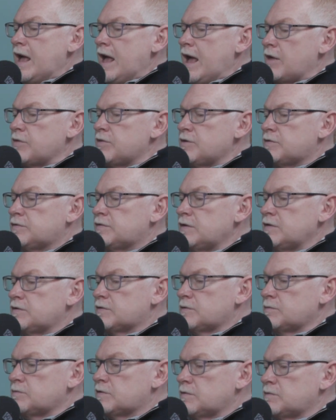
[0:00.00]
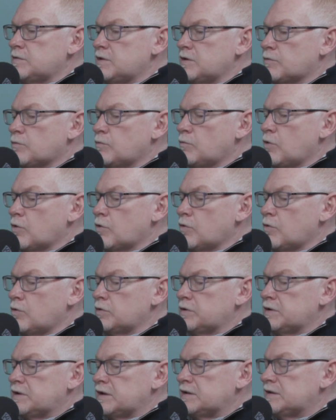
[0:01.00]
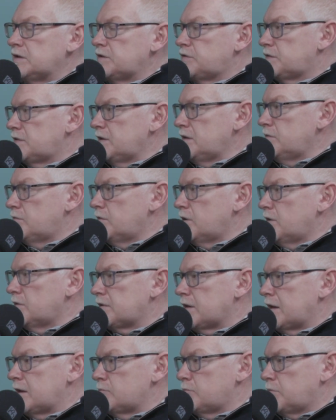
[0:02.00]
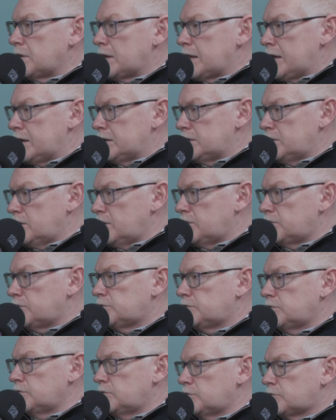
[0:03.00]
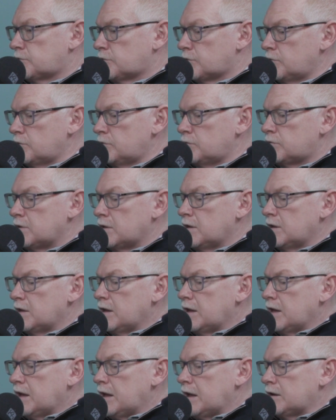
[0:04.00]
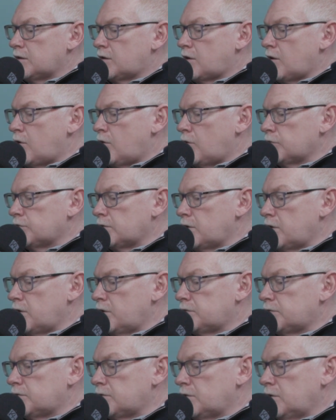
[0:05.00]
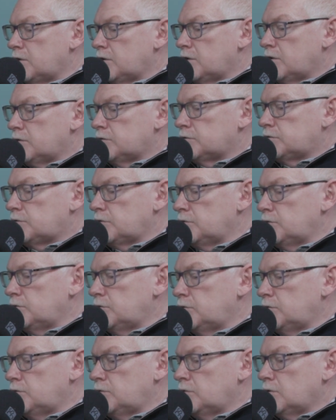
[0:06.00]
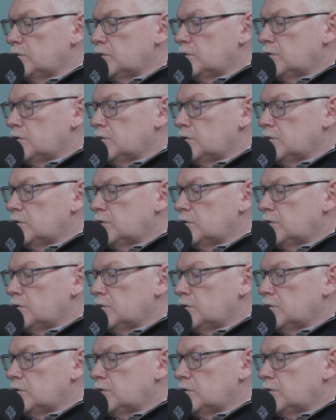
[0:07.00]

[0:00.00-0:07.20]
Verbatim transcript: how the systems of this world deceive us and blind us to the mm. truth and cause us to